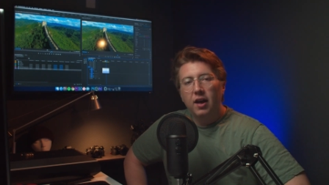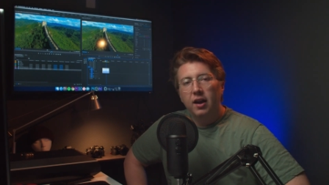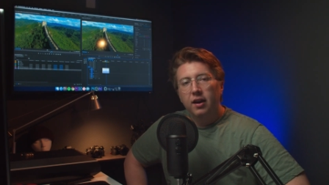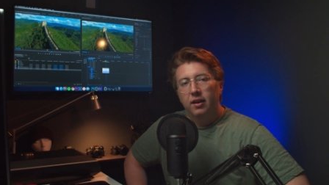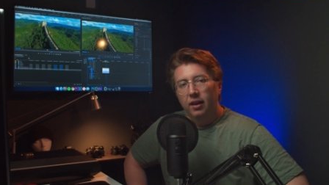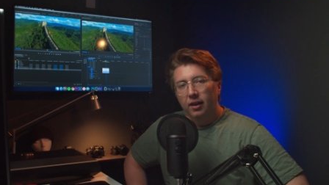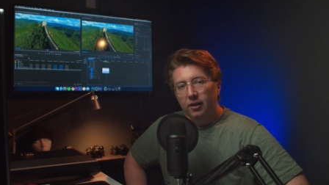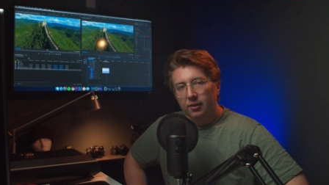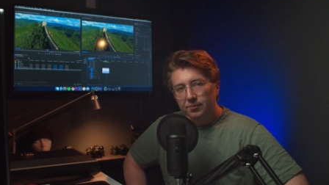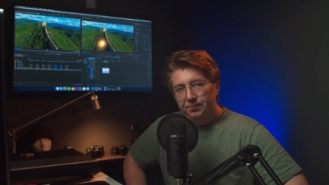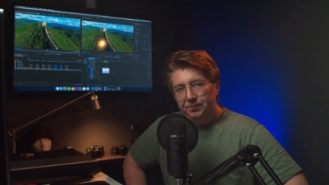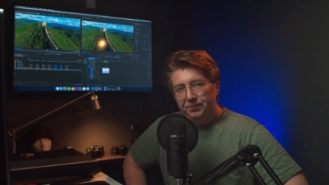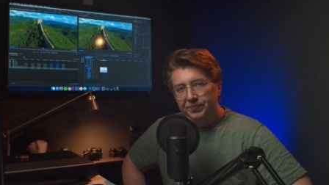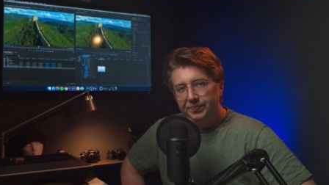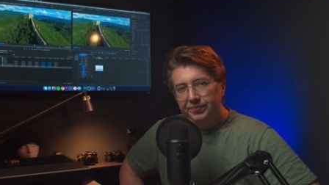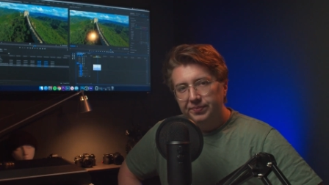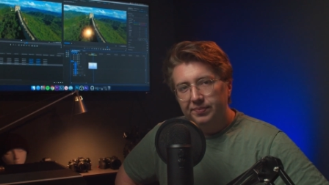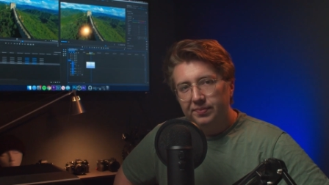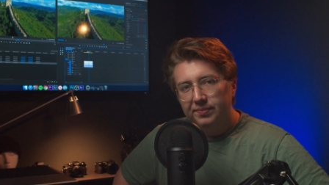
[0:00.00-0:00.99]
editing.
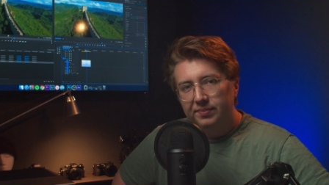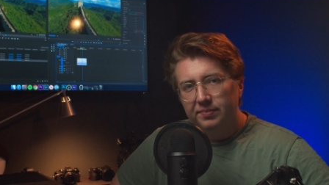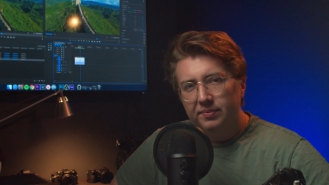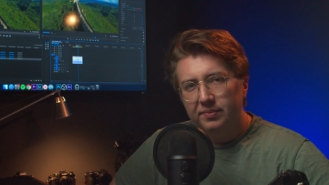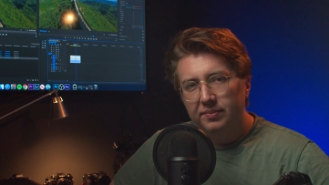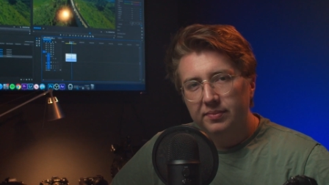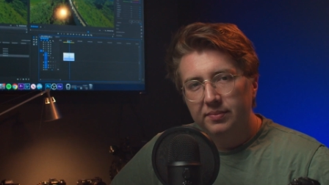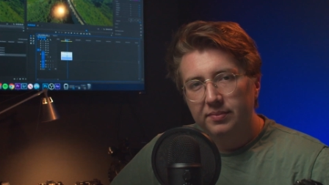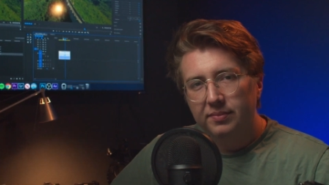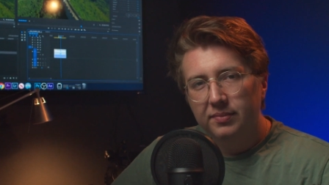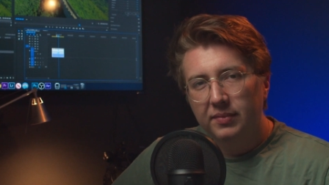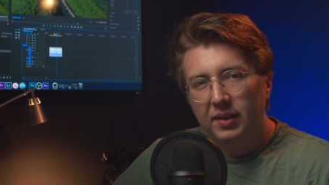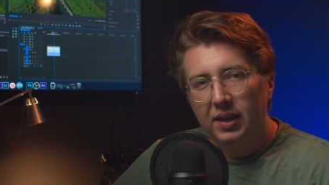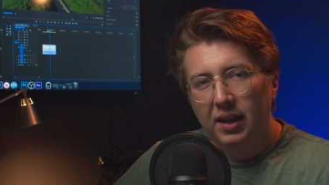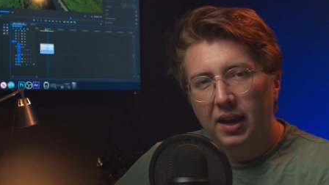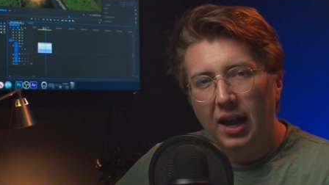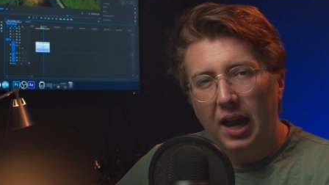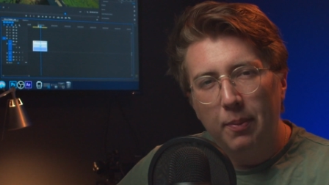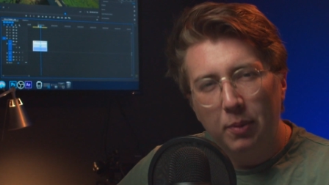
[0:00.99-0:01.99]

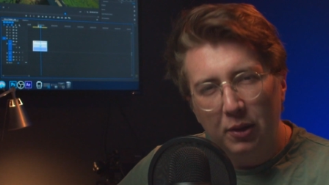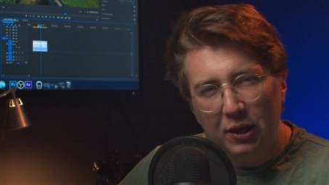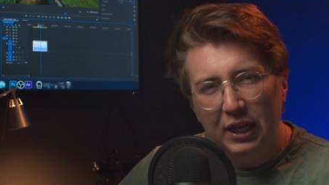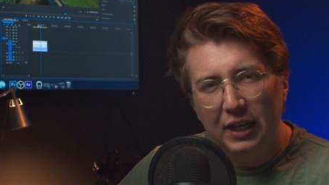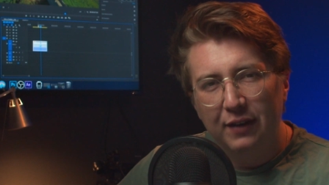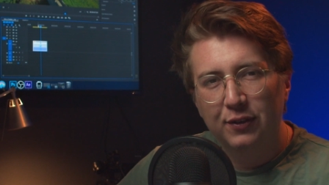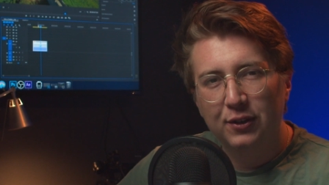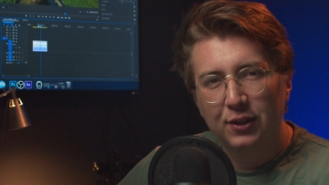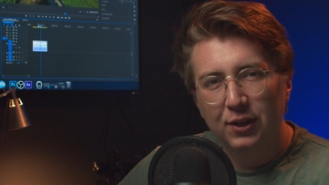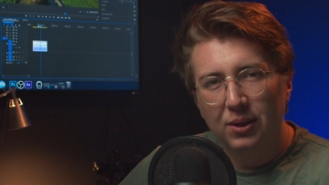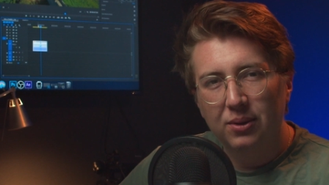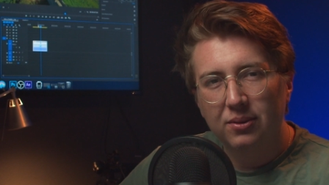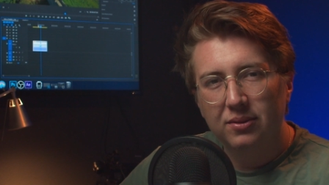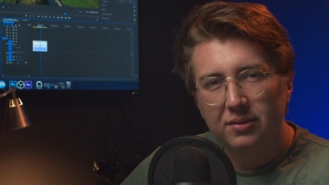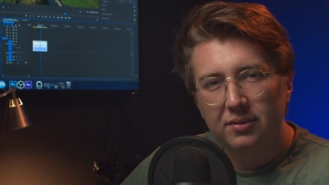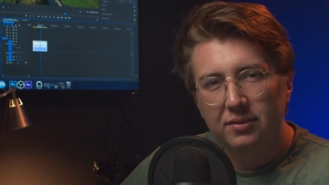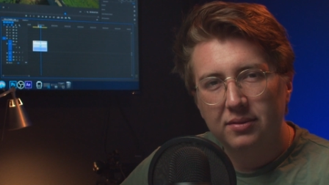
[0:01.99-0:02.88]
I believe in you.